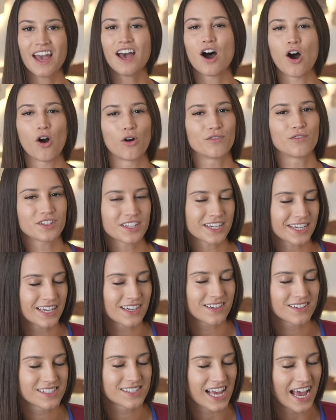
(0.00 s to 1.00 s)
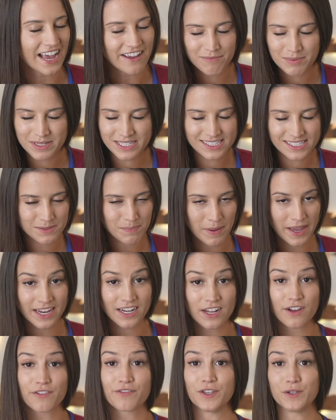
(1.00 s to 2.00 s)
Over the years, I've been to
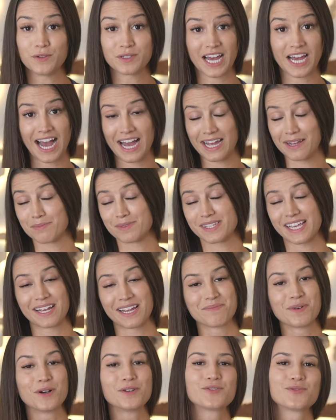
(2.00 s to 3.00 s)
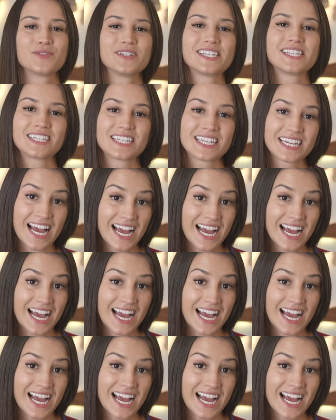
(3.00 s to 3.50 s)
Spain a few times, and most recently